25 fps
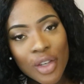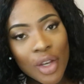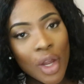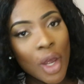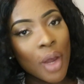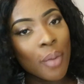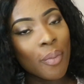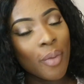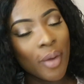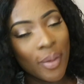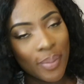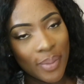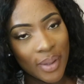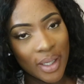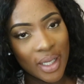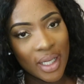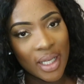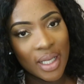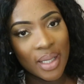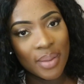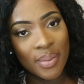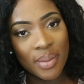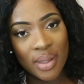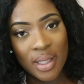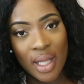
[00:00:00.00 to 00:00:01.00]
no
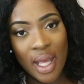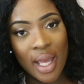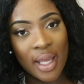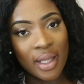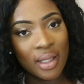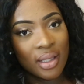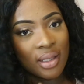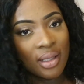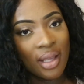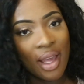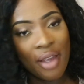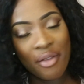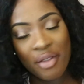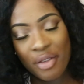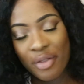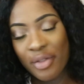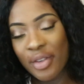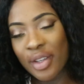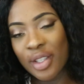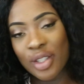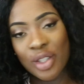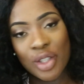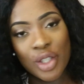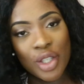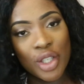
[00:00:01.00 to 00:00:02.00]
problems, like
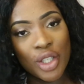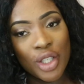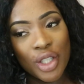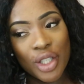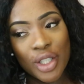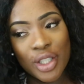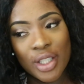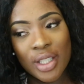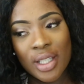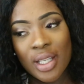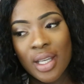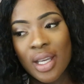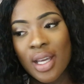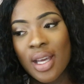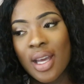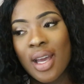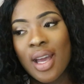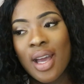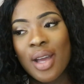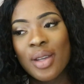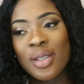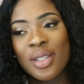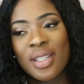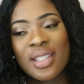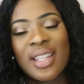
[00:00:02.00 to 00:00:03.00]
everything's good,
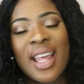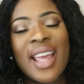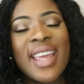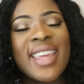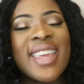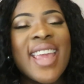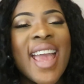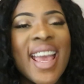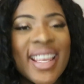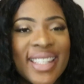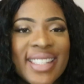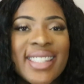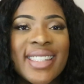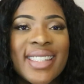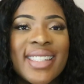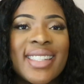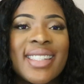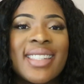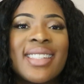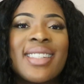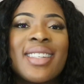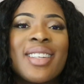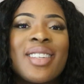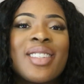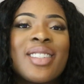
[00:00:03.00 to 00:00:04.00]
just like yes,
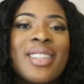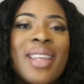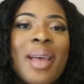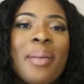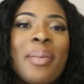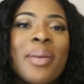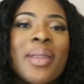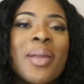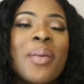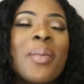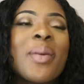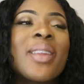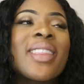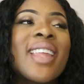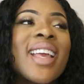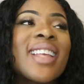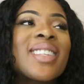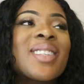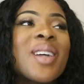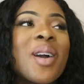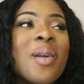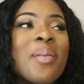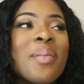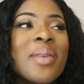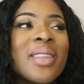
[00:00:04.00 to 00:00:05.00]
it was happy. And when
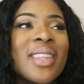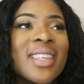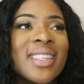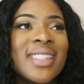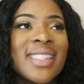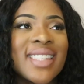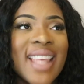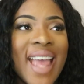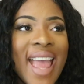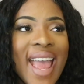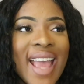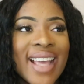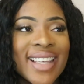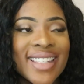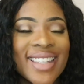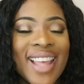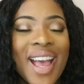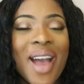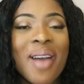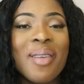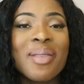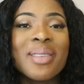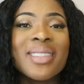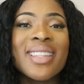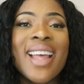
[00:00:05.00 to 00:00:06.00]
they told me the sex,
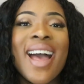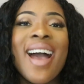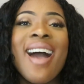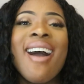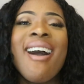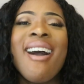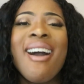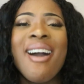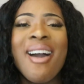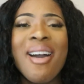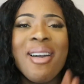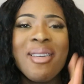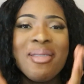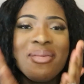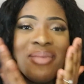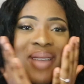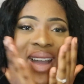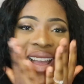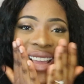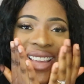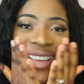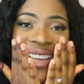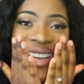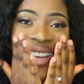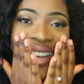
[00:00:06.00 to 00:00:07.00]
I was like, oh
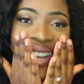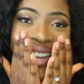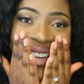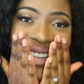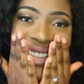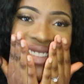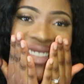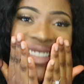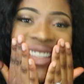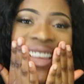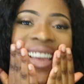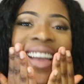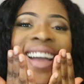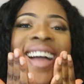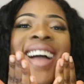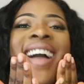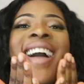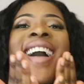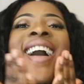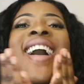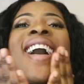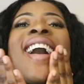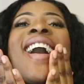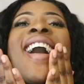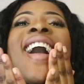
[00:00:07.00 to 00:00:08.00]
my God.
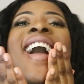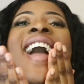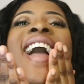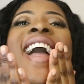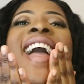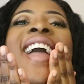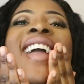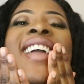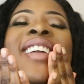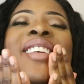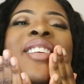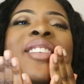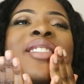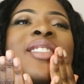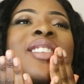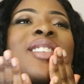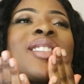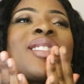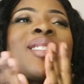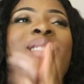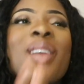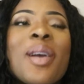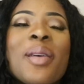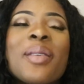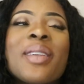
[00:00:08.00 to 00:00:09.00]
You
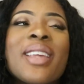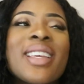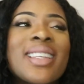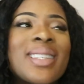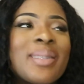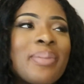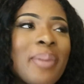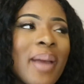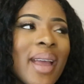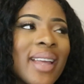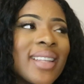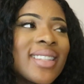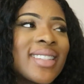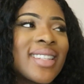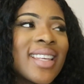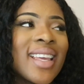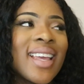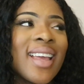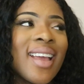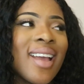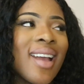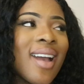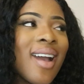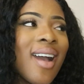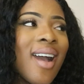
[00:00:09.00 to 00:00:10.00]
just don't expect
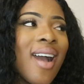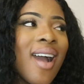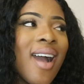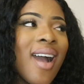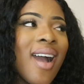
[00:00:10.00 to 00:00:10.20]
it.